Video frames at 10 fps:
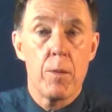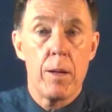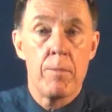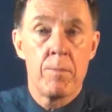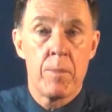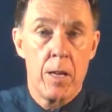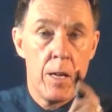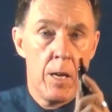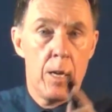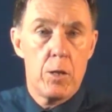that.
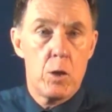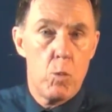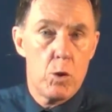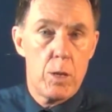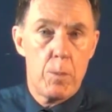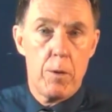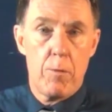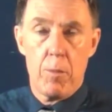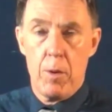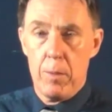Just watch up here
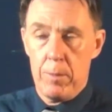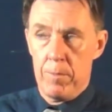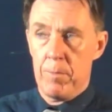for a moment.